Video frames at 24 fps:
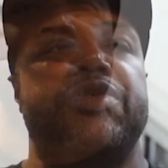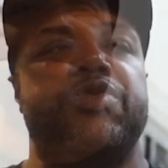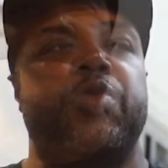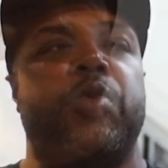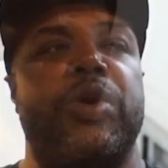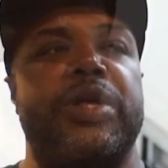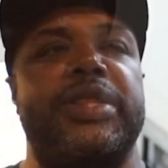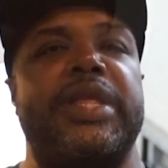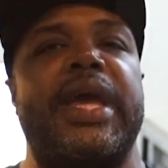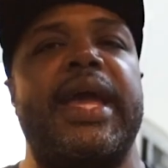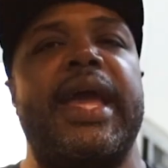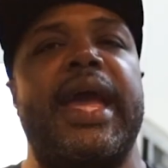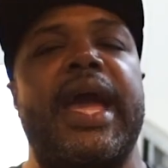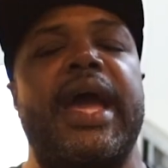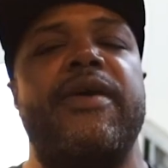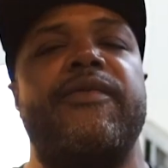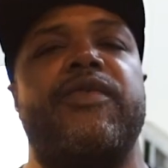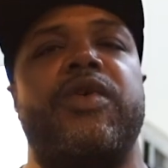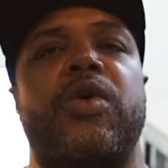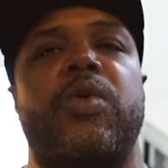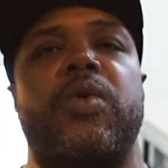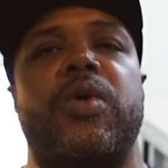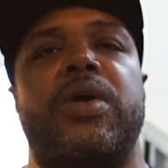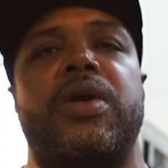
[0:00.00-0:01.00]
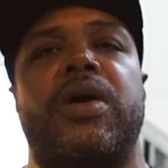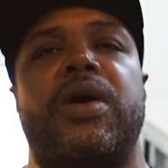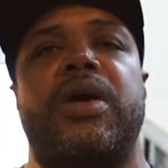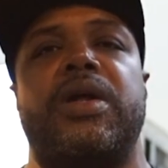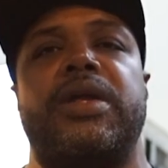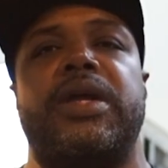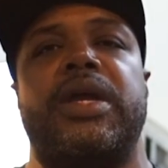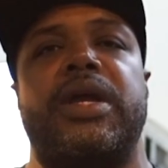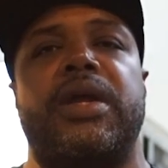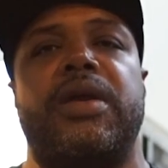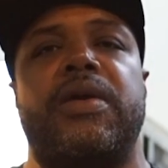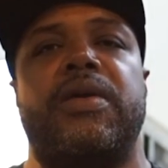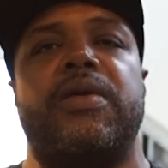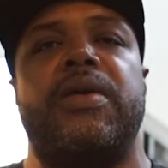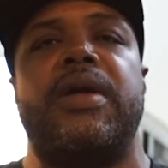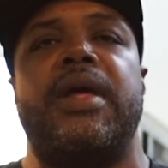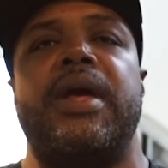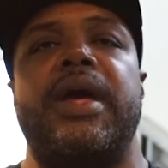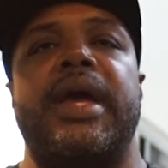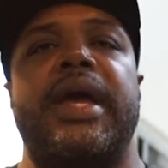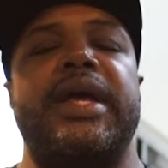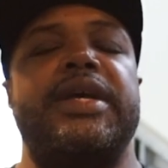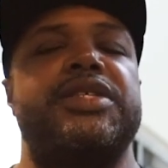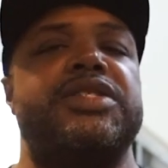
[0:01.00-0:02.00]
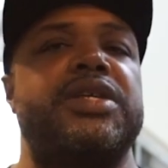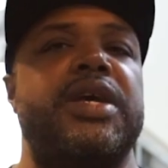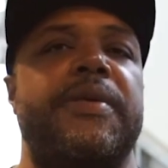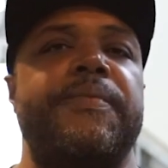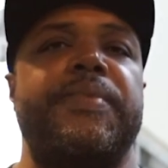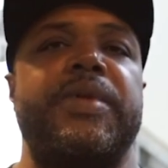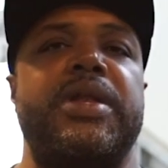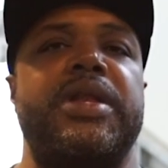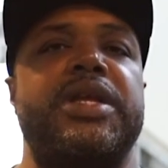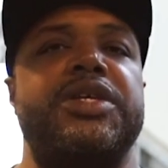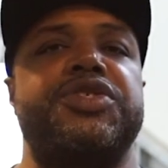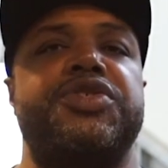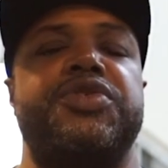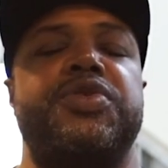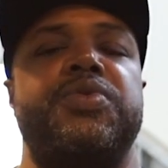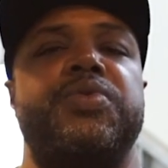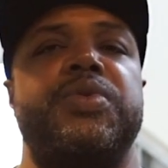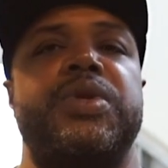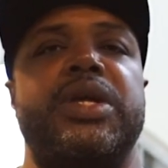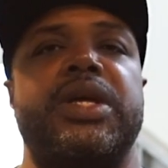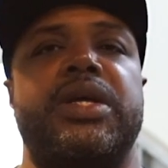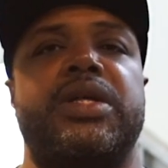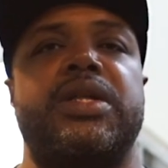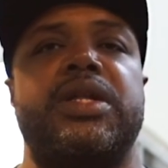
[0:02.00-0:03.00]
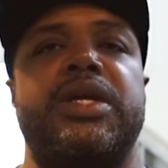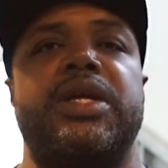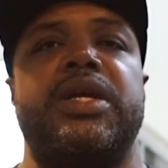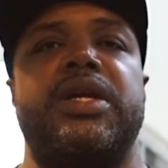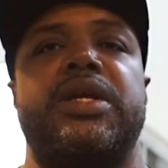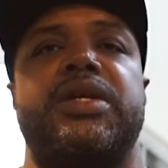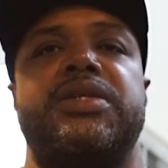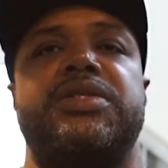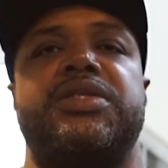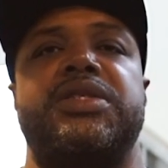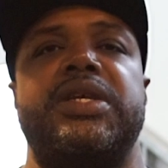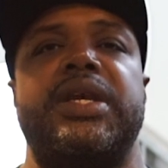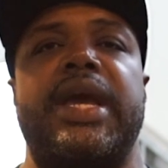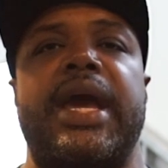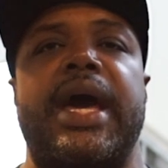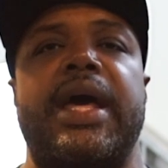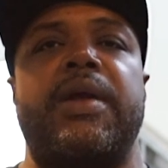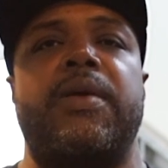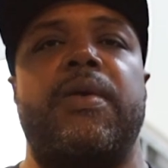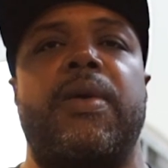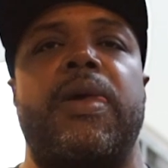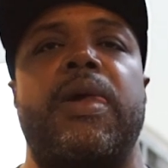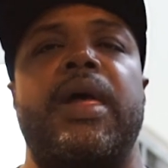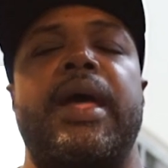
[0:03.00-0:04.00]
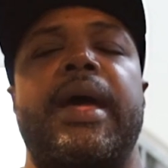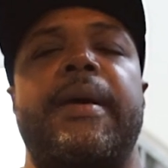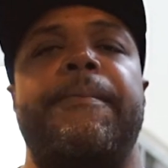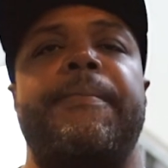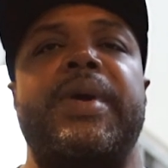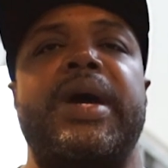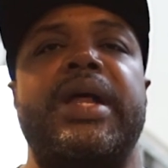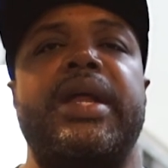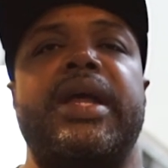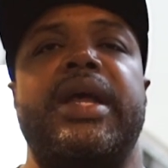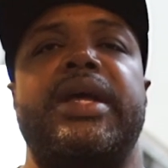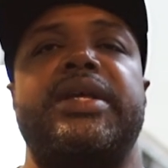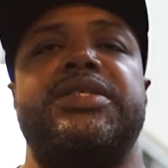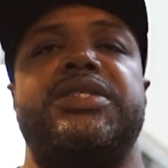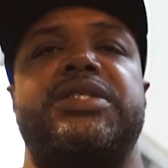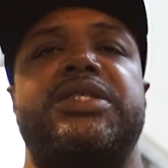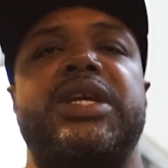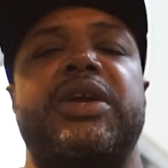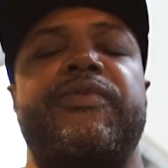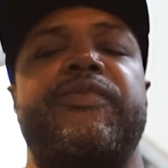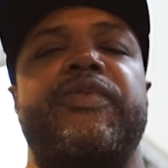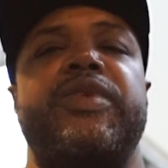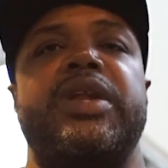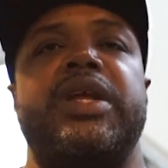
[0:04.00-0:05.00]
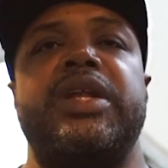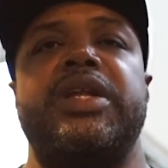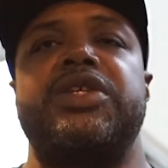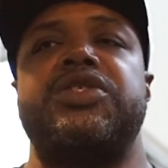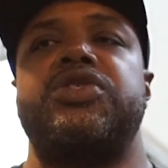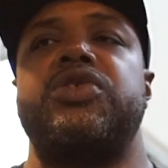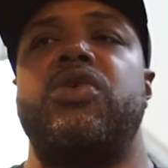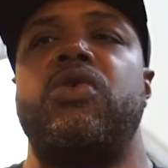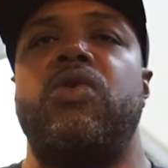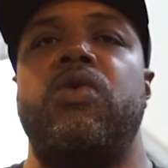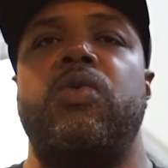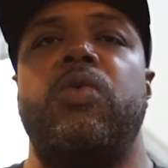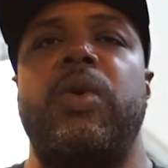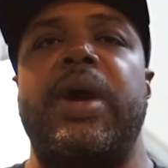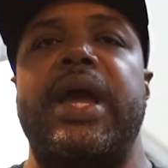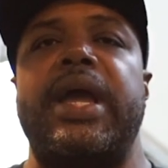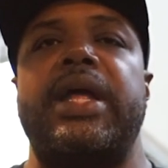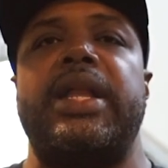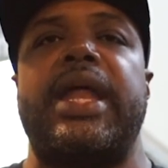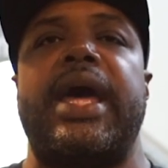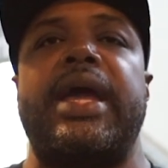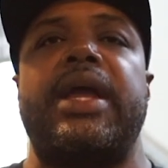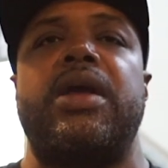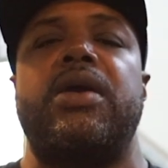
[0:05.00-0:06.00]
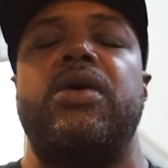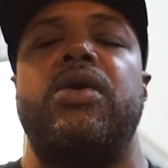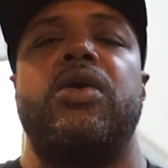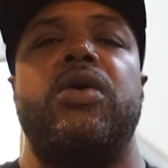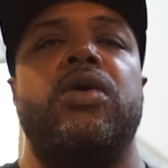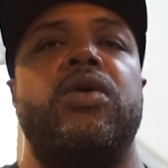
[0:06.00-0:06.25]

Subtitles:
What they have going on here is something that's uniquely Seattle, but it's different in its own way. Like,